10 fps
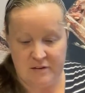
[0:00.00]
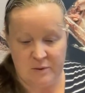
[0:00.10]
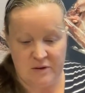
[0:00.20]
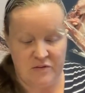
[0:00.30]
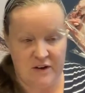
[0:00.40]

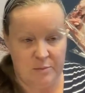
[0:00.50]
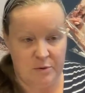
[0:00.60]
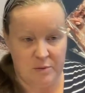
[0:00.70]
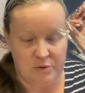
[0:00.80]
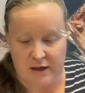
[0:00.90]
When fed
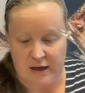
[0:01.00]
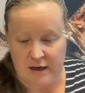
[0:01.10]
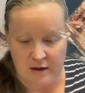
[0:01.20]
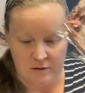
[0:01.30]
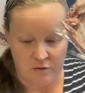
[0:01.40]

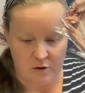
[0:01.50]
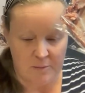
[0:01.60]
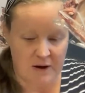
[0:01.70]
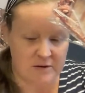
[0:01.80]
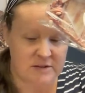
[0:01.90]
appropriately,
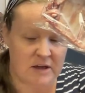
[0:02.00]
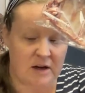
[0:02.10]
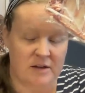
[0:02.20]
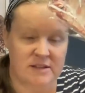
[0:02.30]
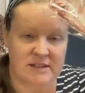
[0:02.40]
raw
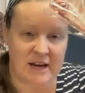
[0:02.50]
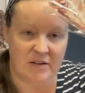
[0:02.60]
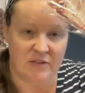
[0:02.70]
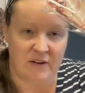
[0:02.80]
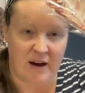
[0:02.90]
bones are
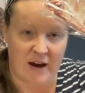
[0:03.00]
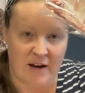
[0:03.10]
safe